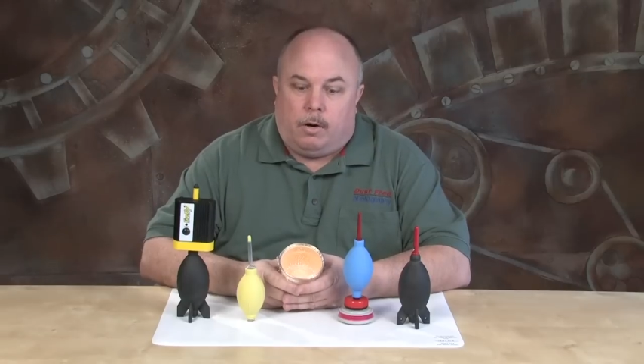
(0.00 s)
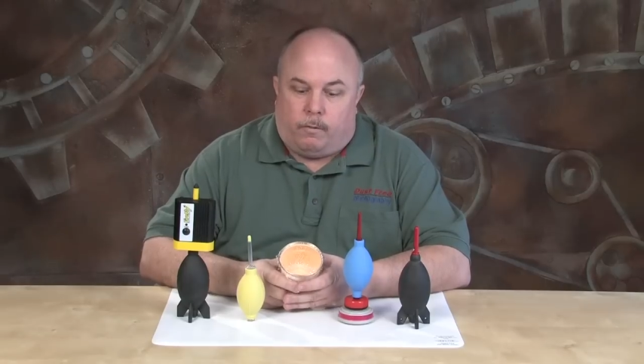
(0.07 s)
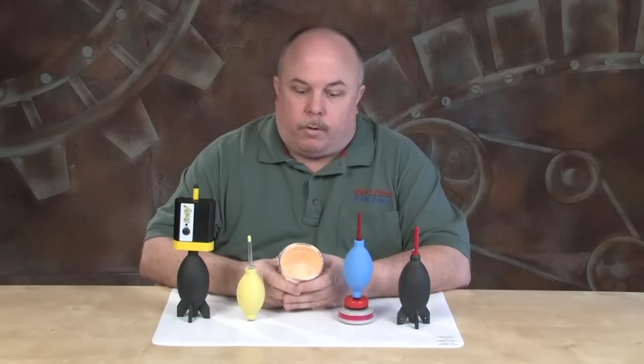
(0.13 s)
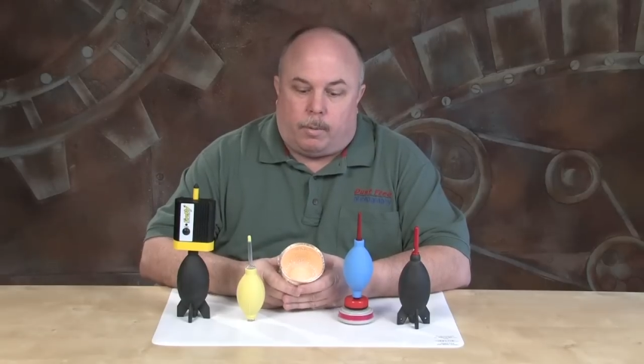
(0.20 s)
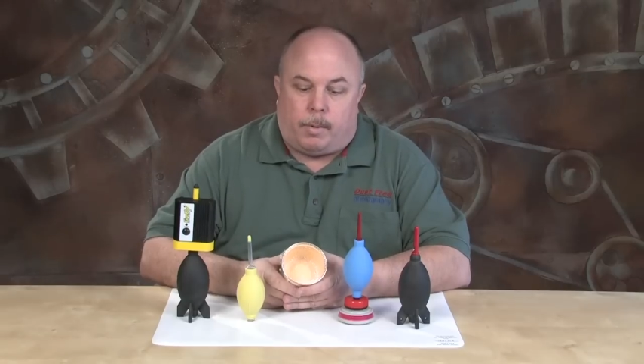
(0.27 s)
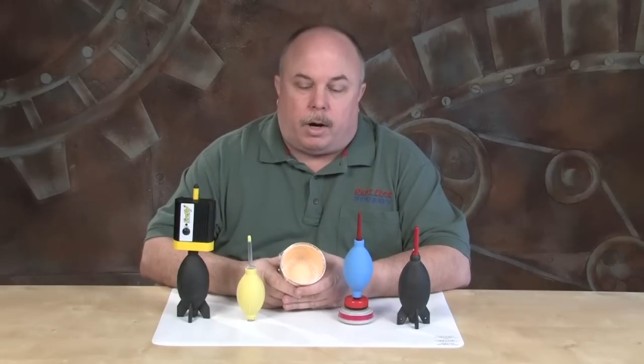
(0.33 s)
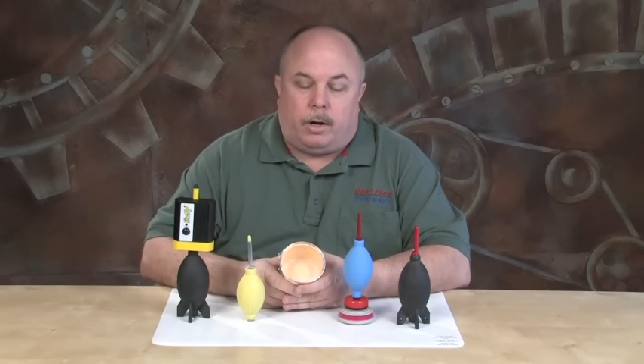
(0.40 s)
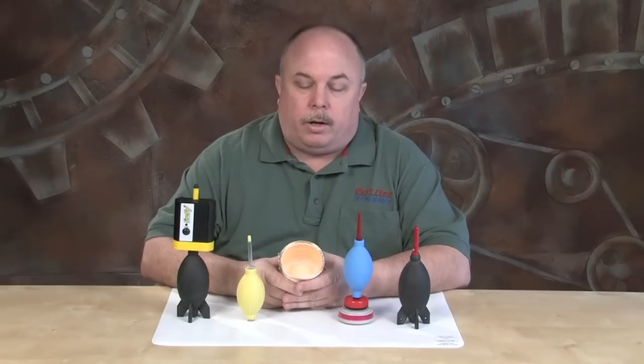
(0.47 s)

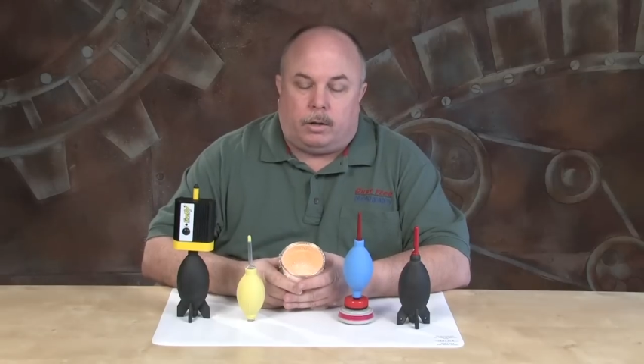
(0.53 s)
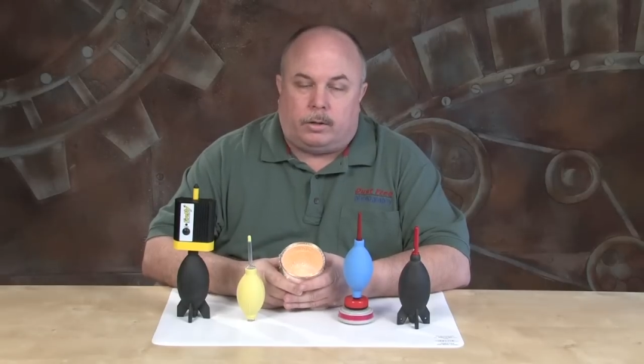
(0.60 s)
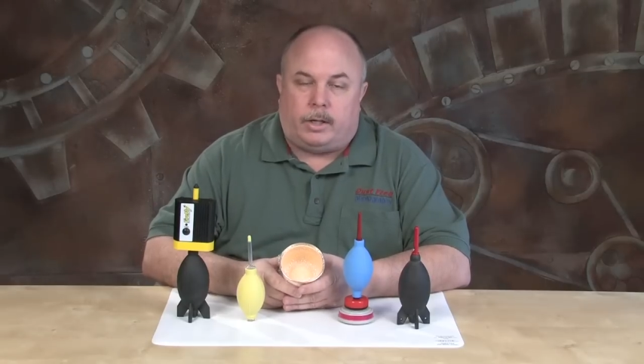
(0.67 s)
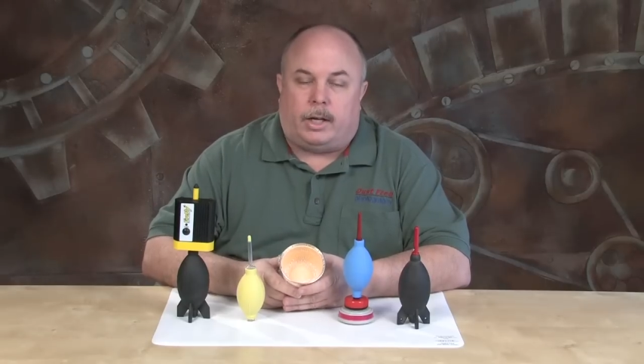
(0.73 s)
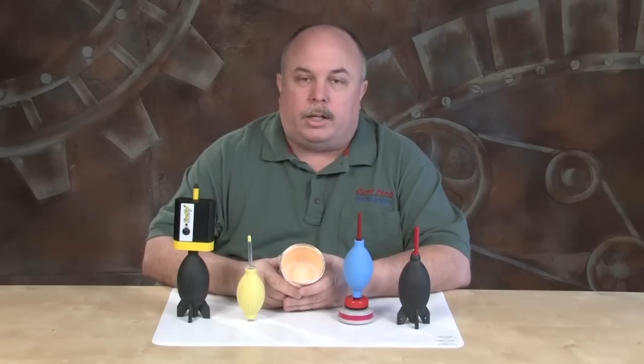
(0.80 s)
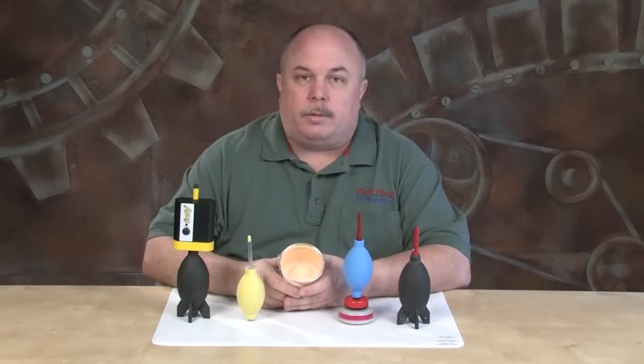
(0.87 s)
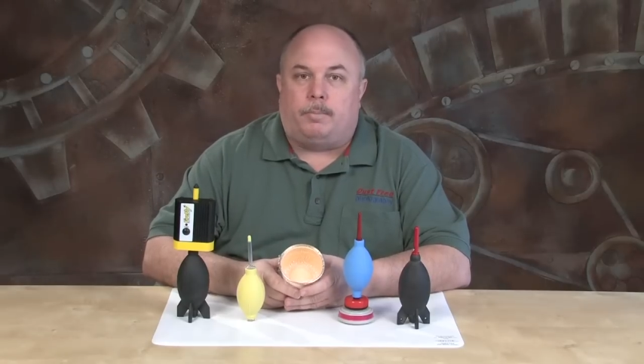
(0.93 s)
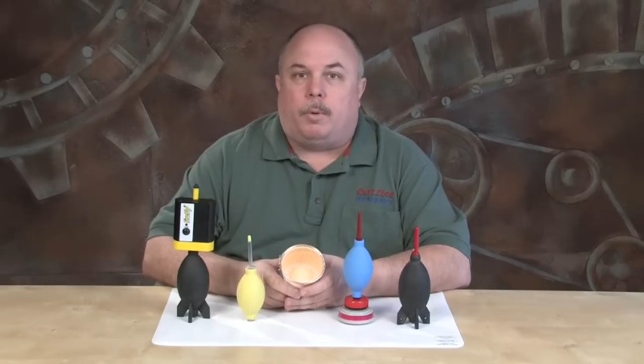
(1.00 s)
from our little
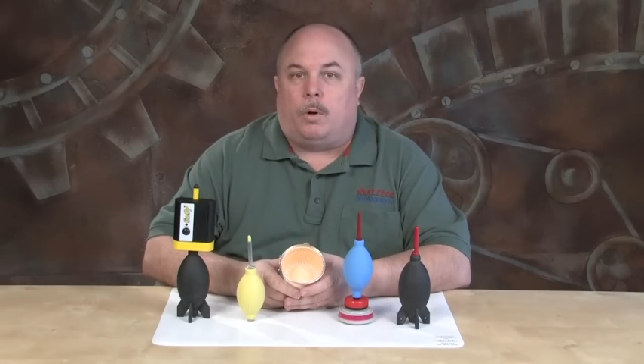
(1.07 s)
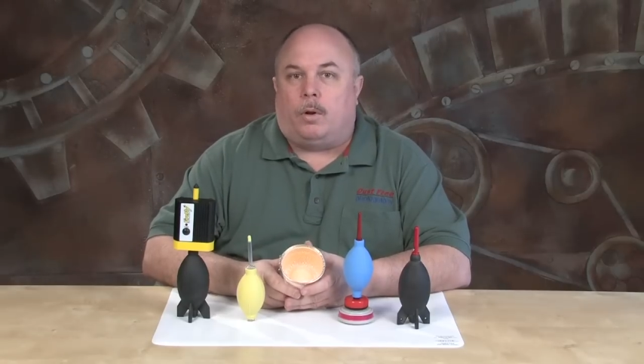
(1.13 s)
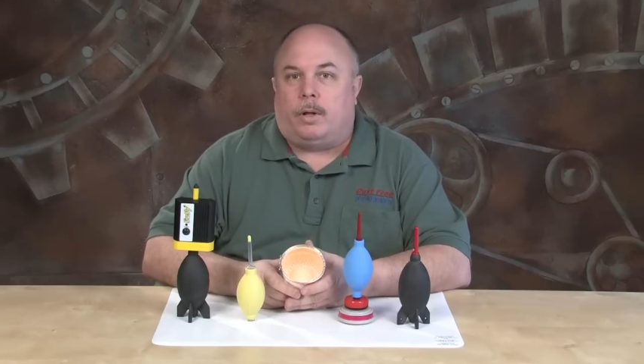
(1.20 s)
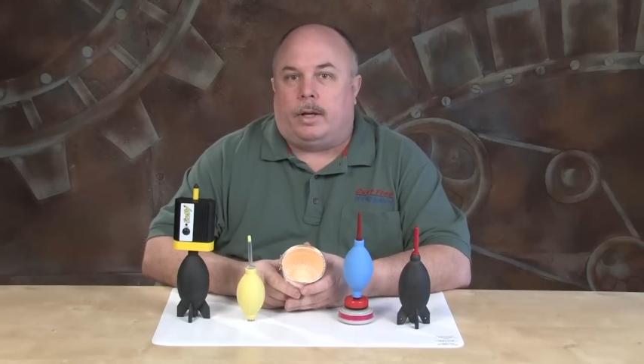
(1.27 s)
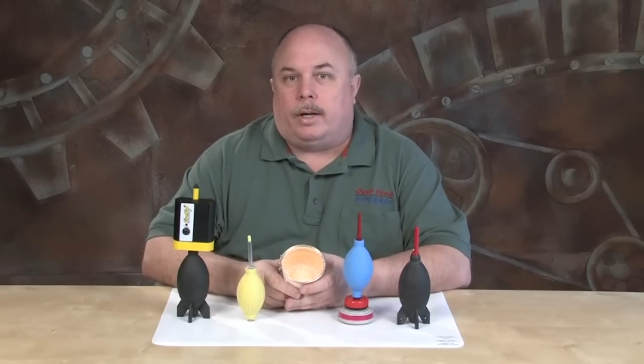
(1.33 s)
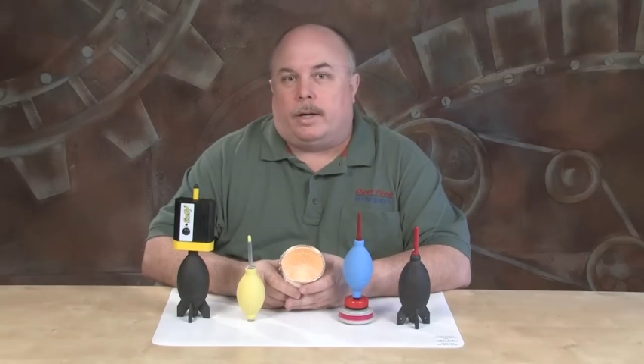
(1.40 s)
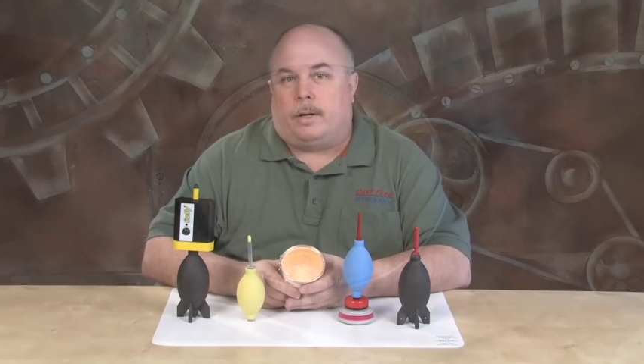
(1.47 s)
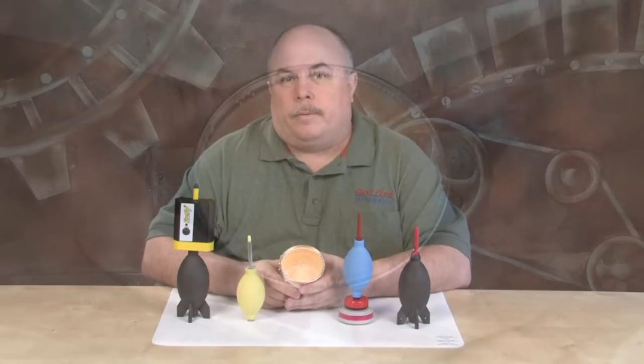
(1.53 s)
test bowl
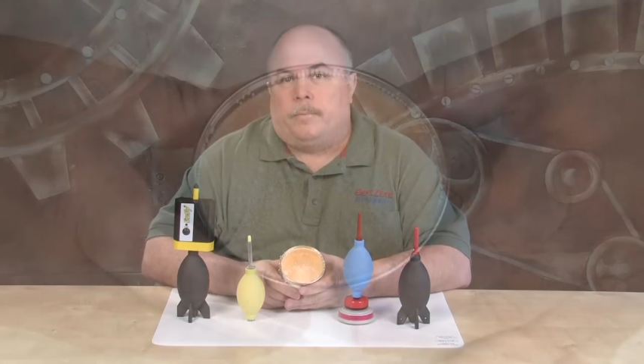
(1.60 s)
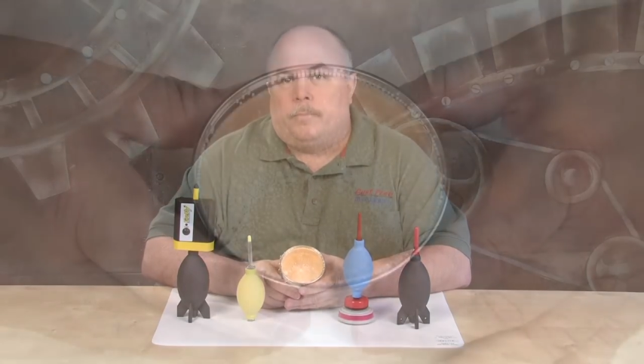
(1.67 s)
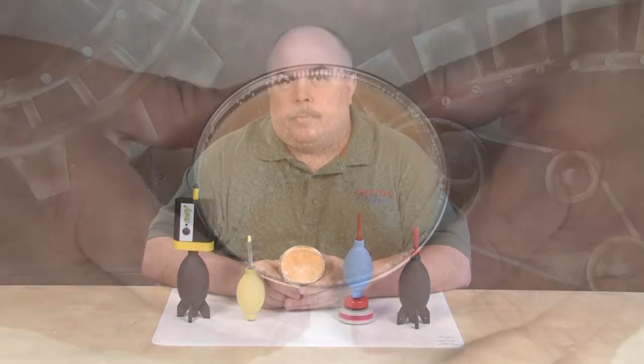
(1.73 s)
here.